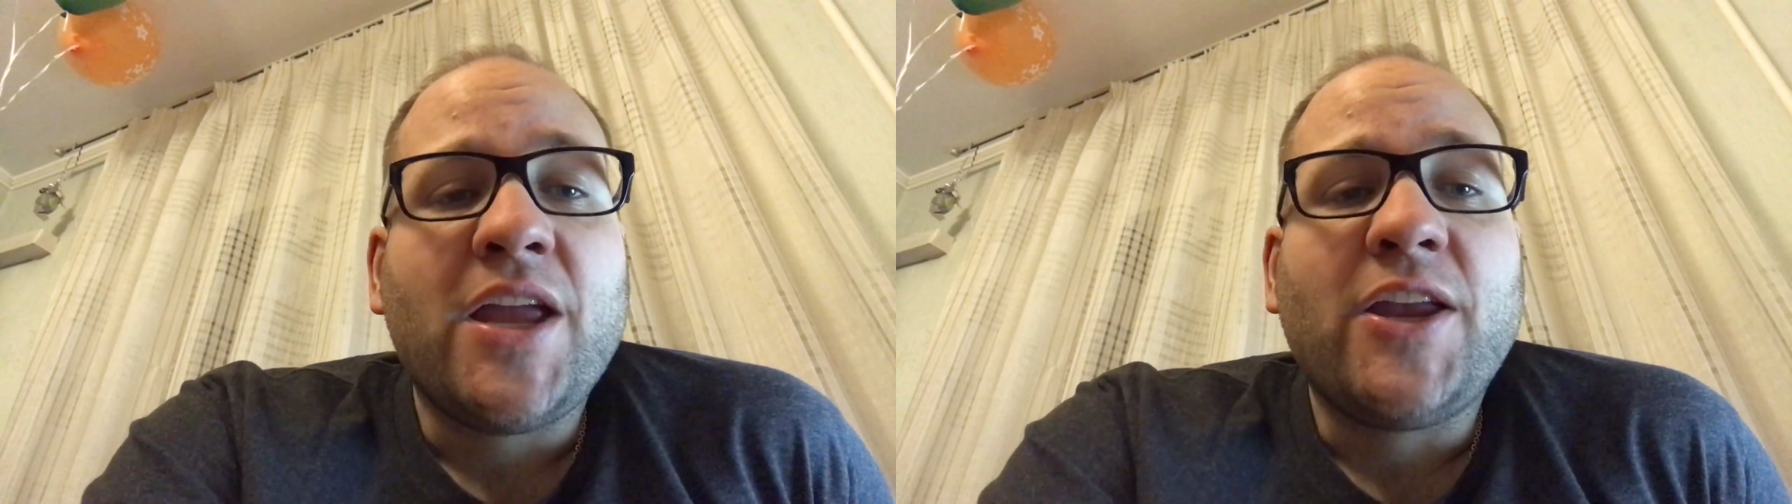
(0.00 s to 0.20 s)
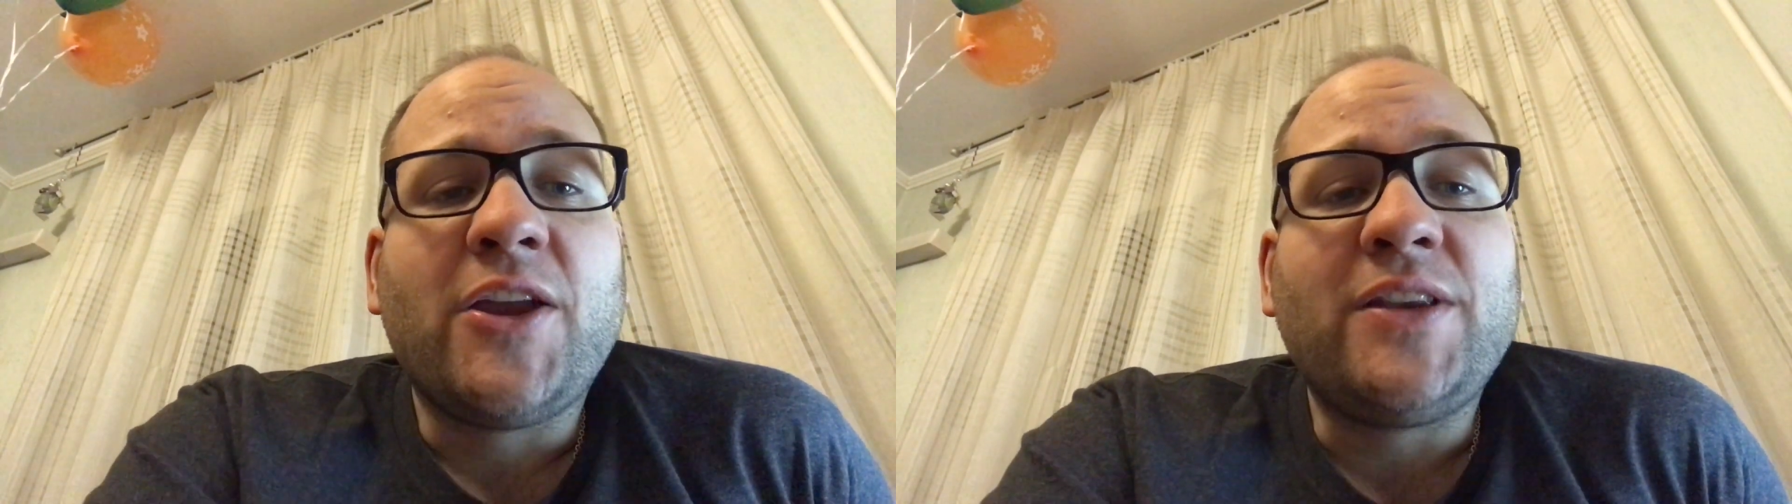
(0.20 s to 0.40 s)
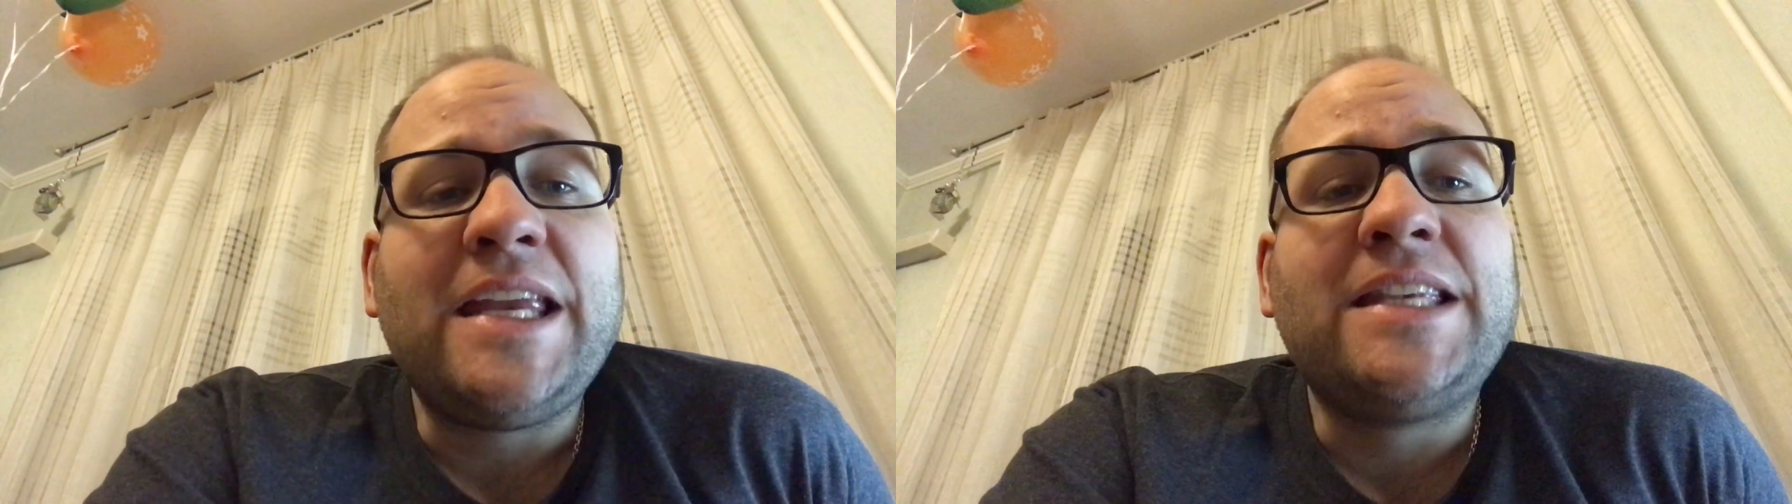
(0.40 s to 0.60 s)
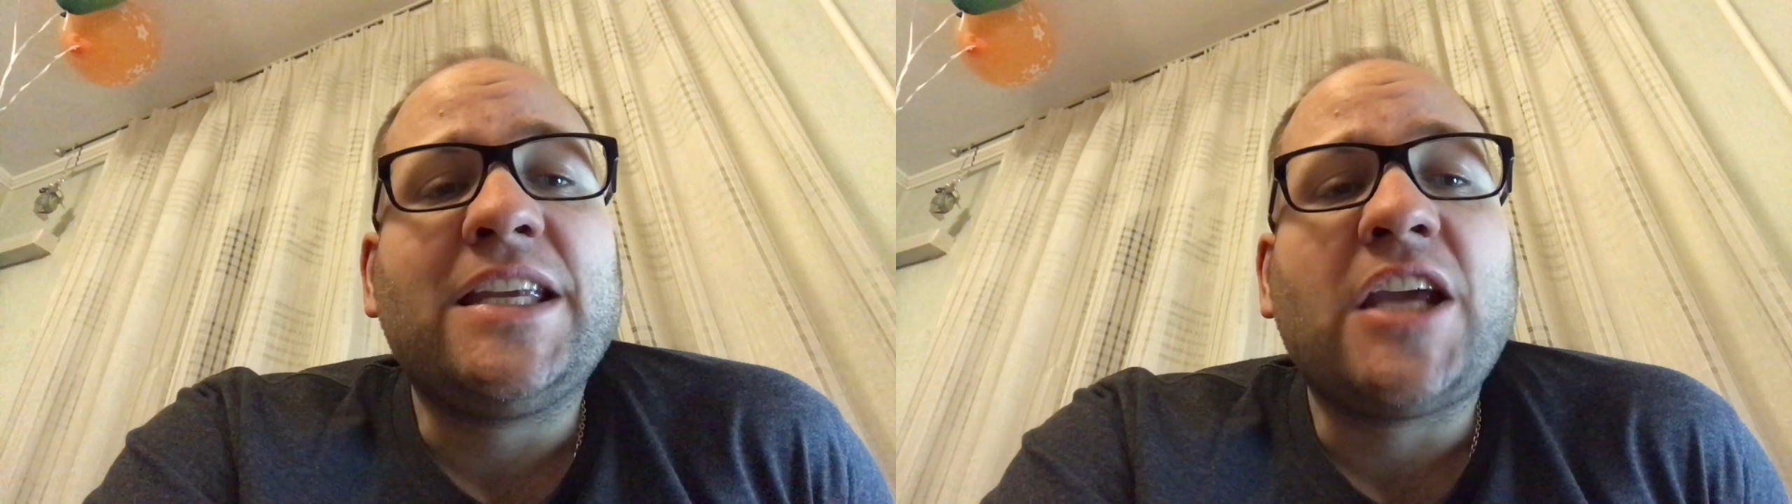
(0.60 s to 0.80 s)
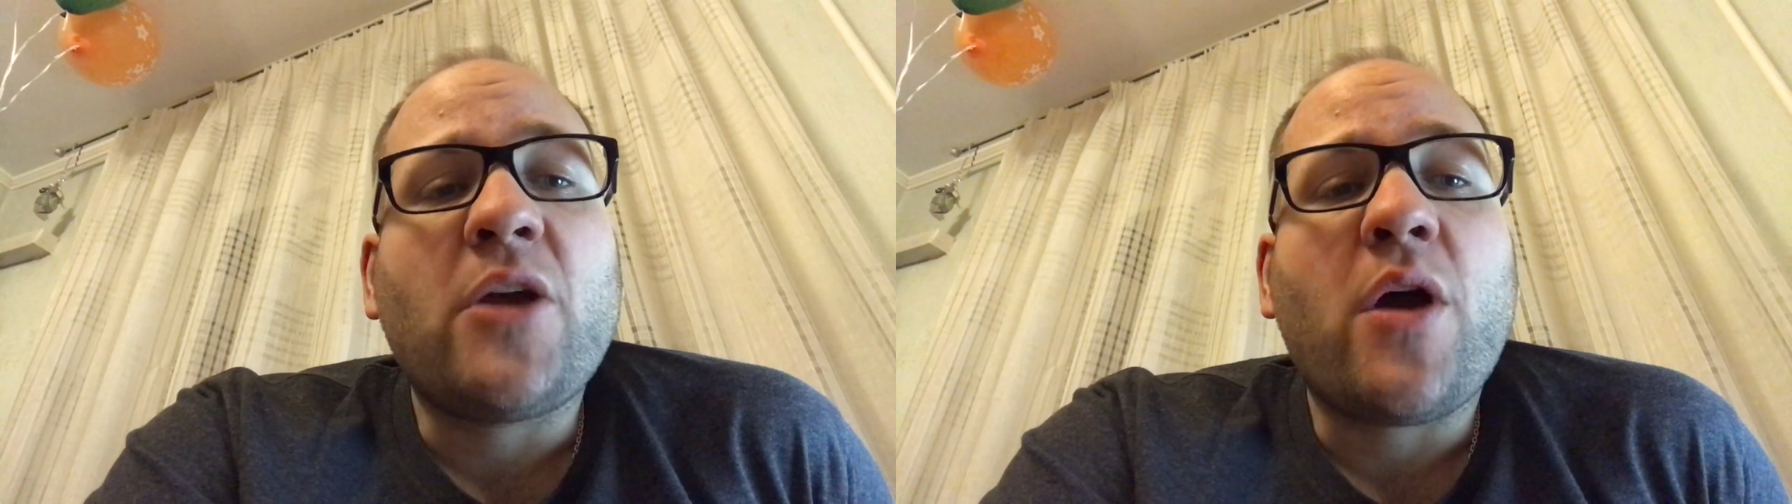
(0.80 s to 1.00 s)
you need to
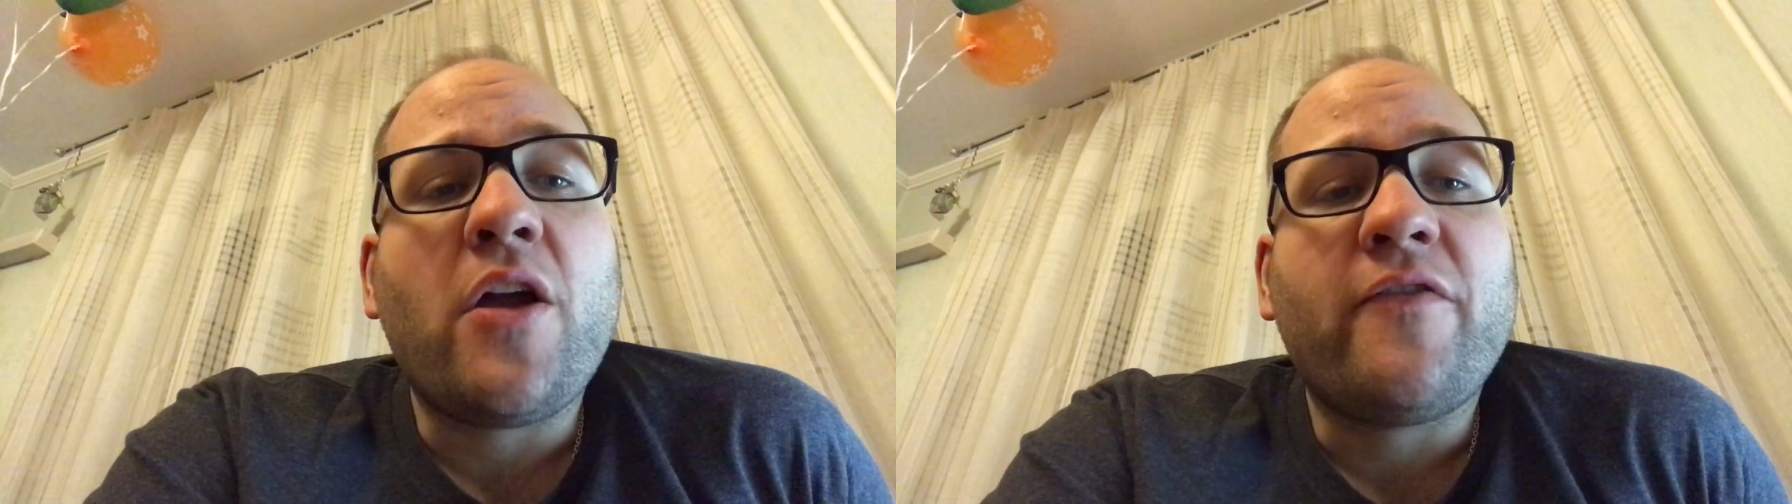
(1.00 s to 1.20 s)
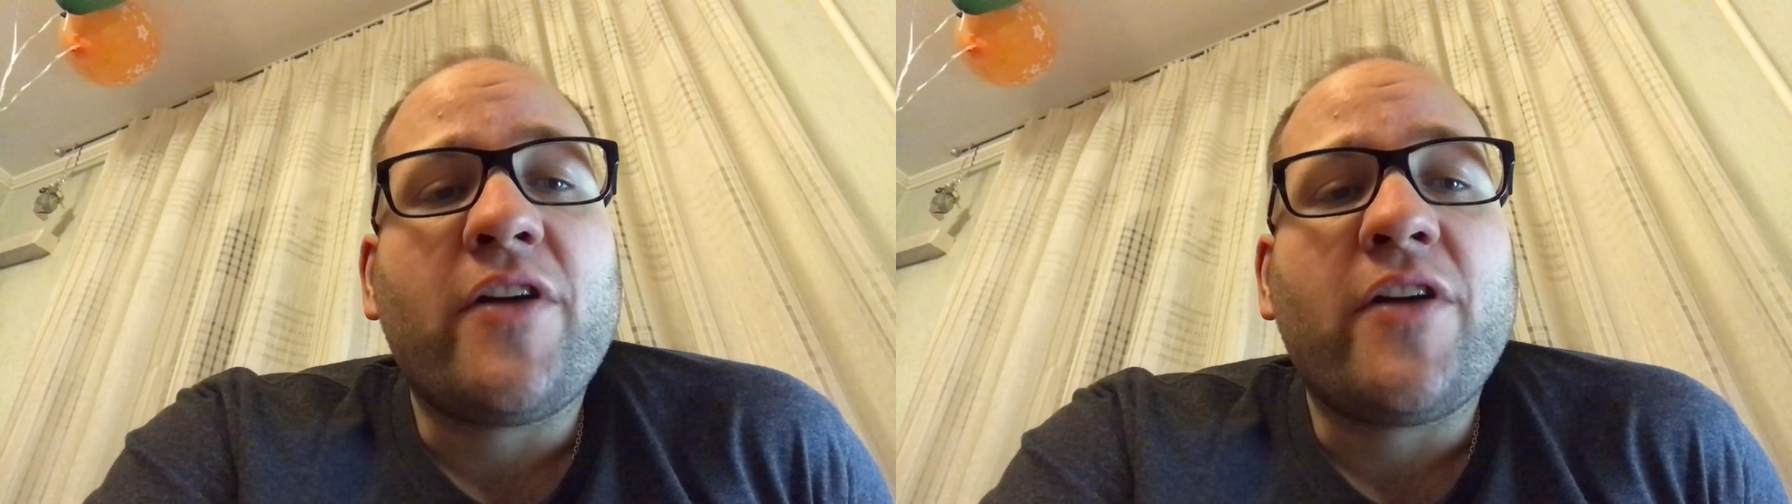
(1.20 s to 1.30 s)
go over